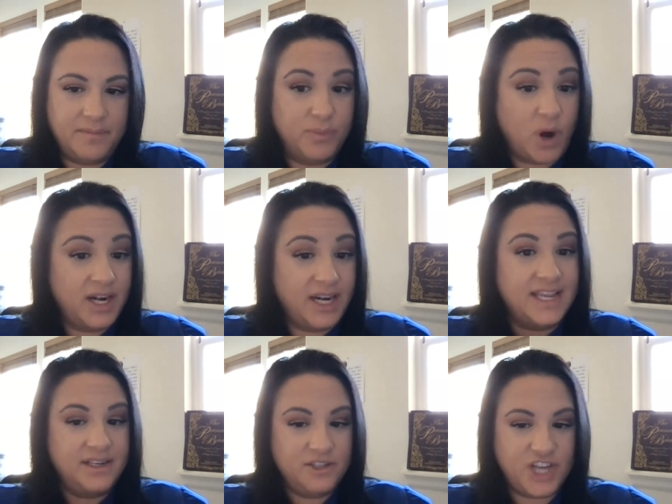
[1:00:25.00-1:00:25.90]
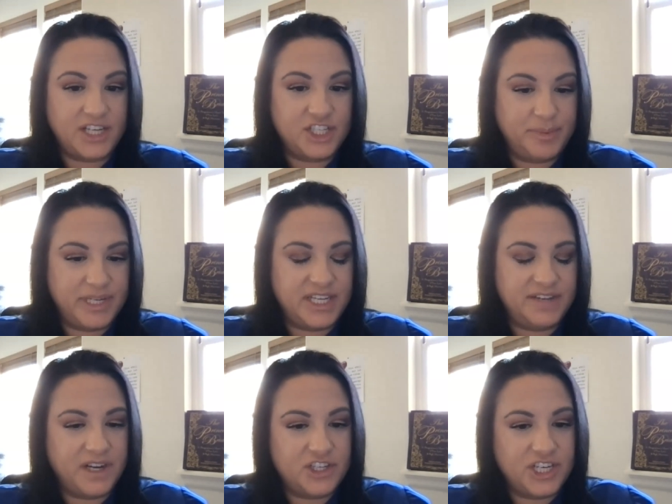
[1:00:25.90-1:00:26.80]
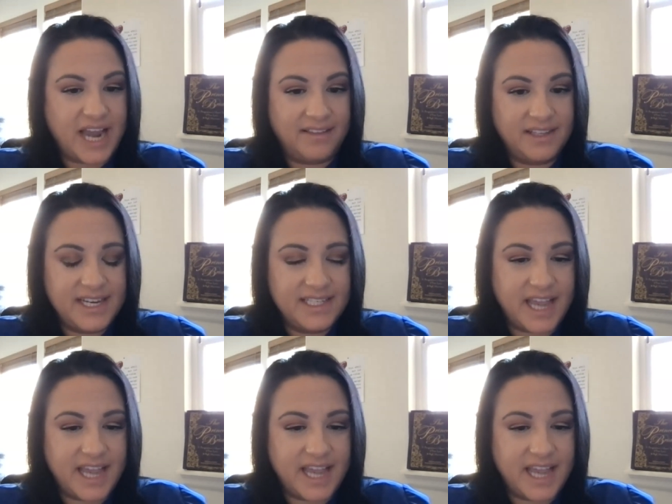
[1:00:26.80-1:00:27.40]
brought in ChatGPT functionality